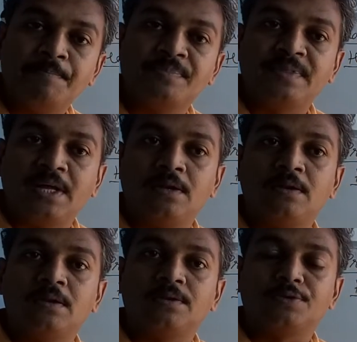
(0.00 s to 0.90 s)

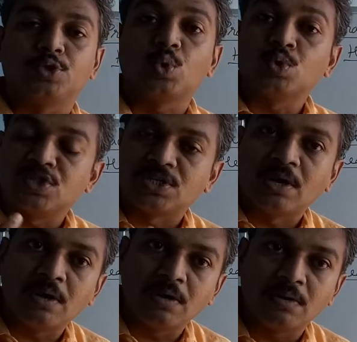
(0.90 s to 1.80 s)
then
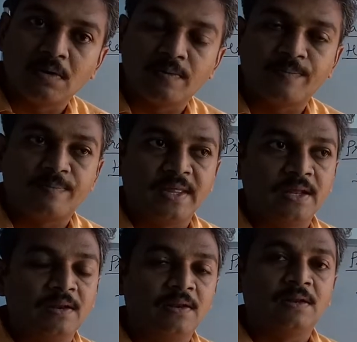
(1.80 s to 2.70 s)
toaster,
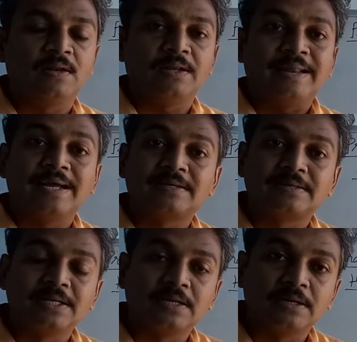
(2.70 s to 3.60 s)
then
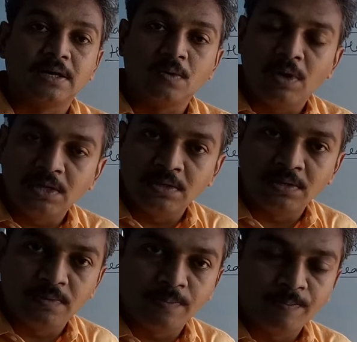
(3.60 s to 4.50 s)
electric
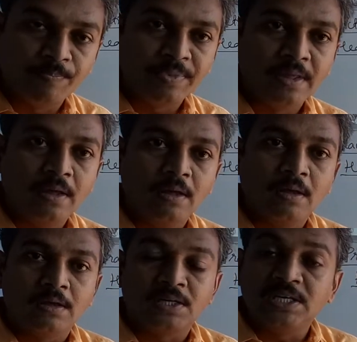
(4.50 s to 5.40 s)
oven,
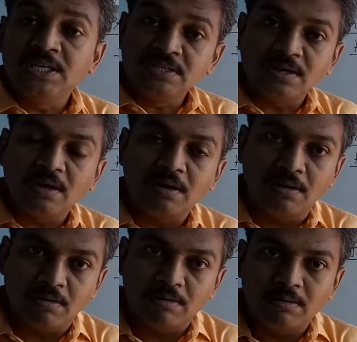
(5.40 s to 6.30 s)
geyser.